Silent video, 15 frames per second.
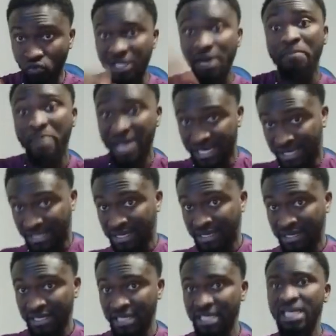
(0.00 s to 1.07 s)
the
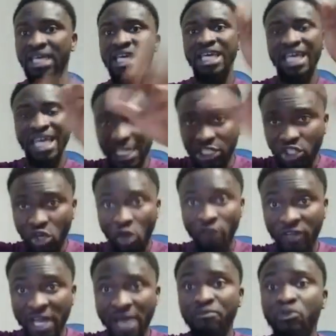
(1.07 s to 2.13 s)
birds, each
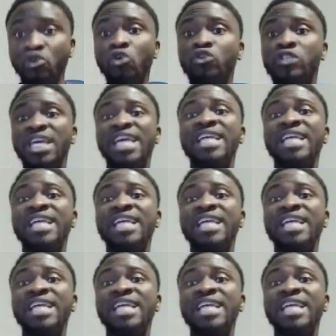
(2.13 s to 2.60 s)
of them knows